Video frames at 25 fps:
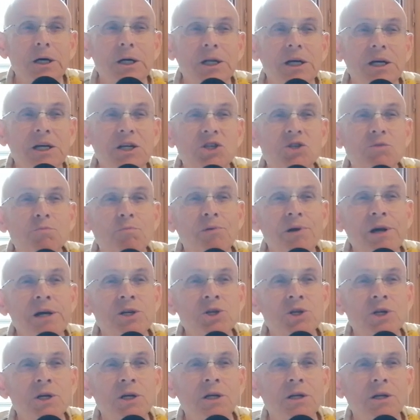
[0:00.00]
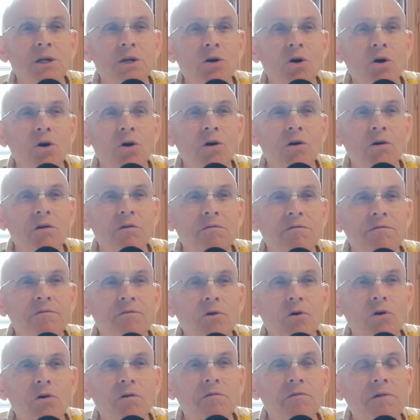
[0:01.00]
an expression
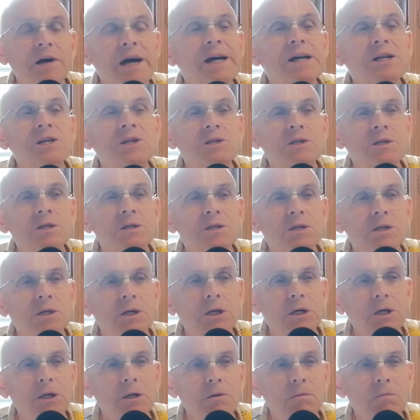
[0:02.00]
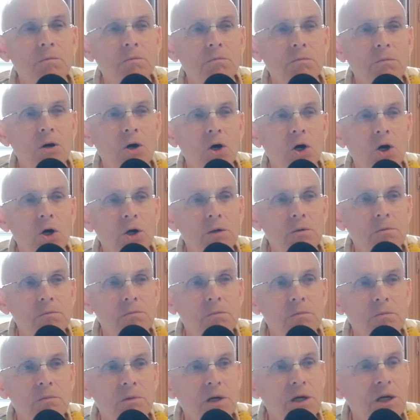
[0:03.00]
of, of ecstasy. Uh,
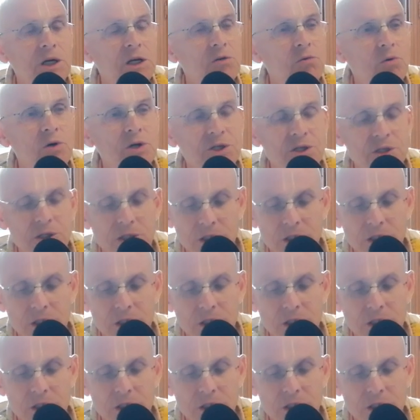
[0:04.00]
it